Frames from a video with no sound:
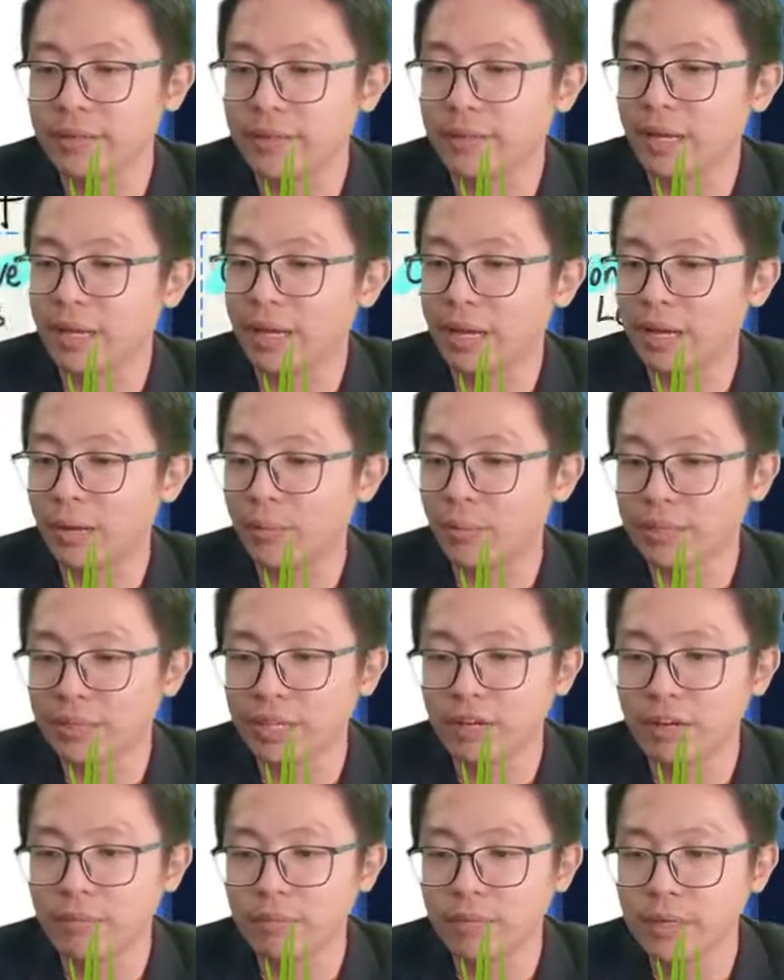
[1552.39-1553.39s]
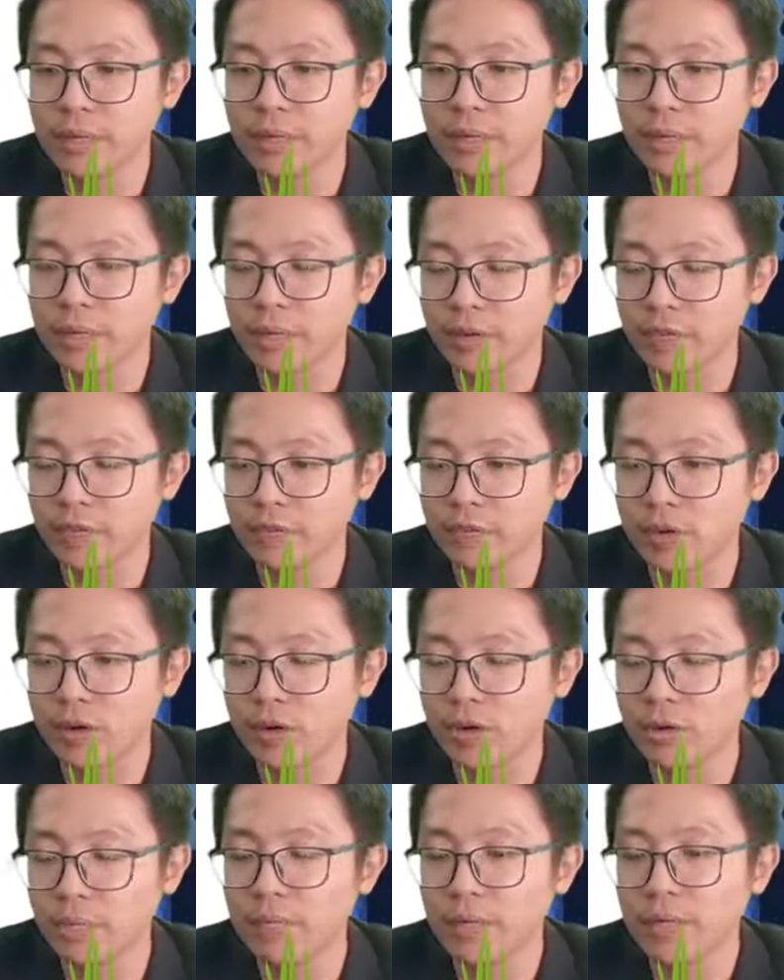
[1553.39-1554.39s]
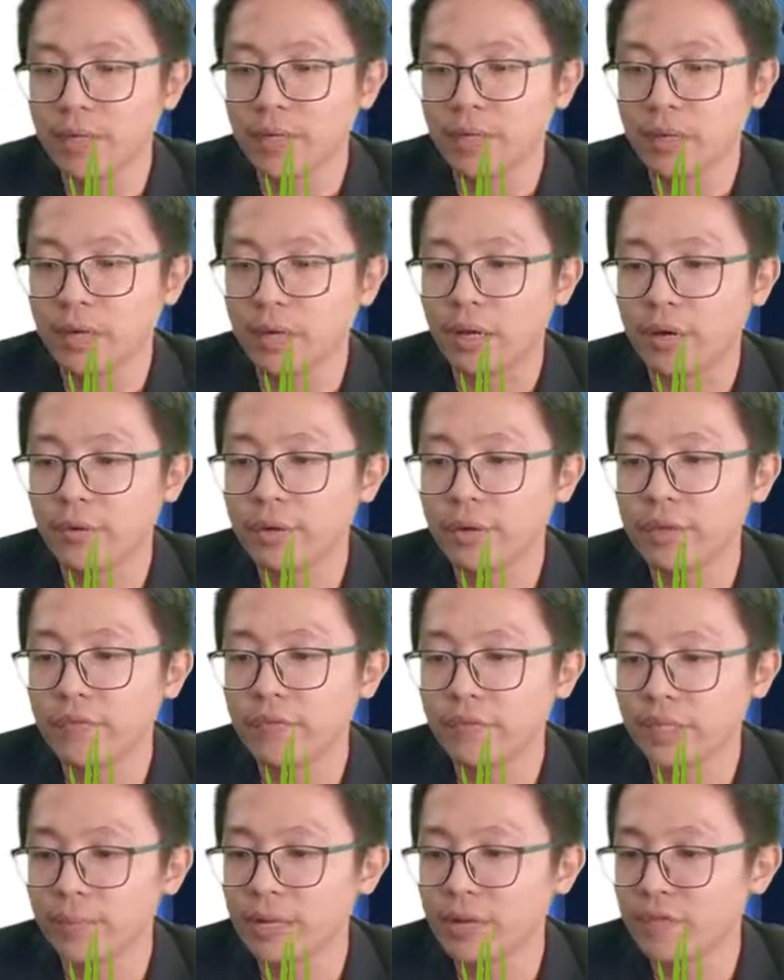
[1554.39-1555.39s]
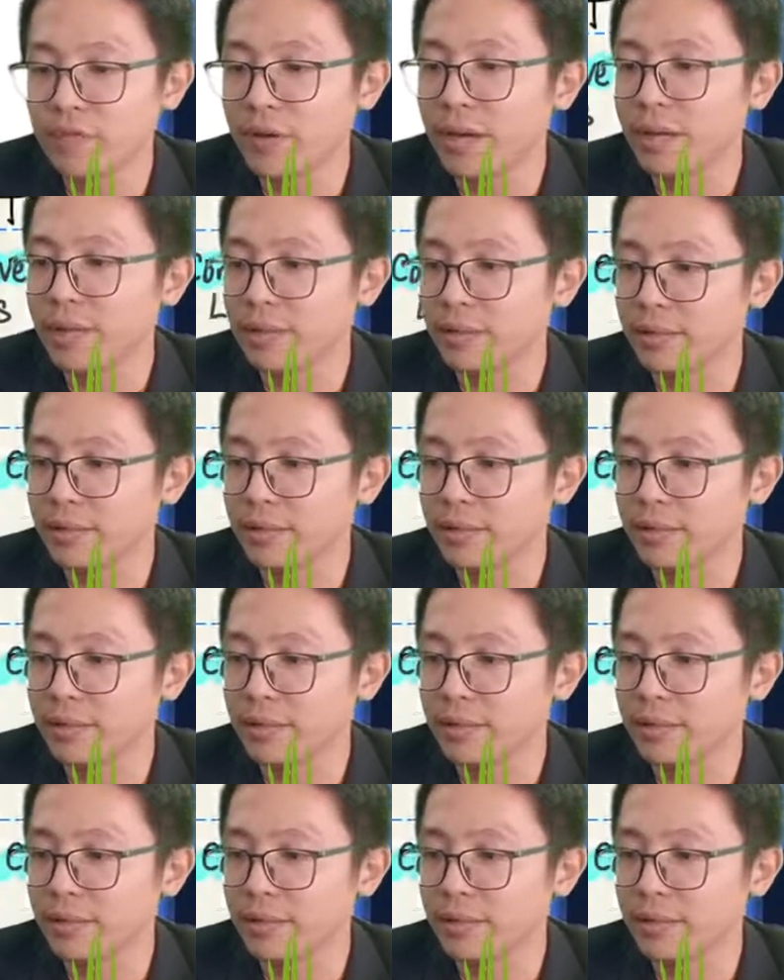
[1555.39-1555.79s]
What type of mirror can form real inverted magnified?